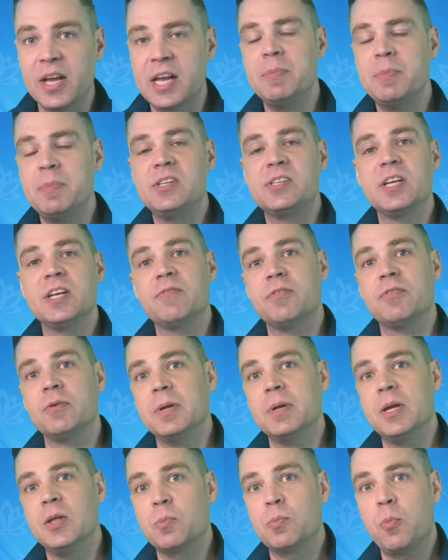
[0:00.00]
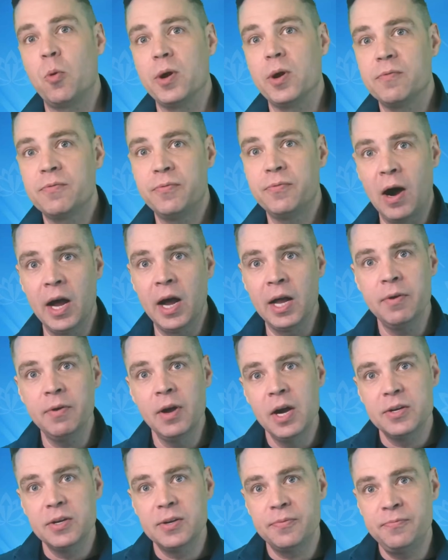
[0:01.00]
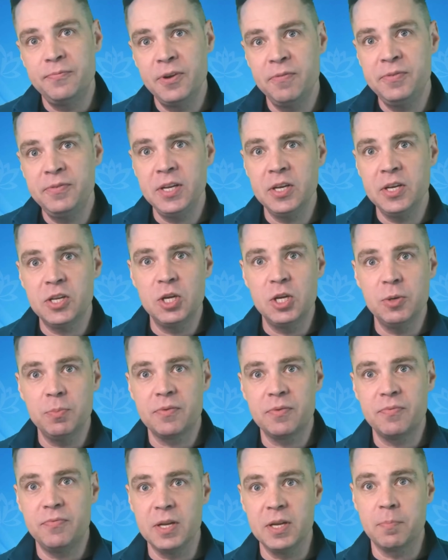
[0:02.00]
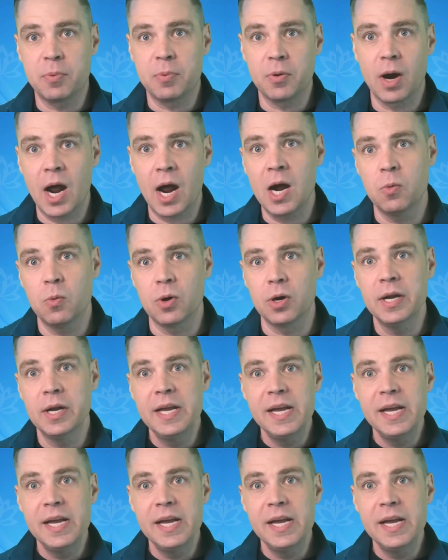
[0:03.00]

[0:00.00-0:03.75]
can be set from either 0.5 to 15 cubic feet per hour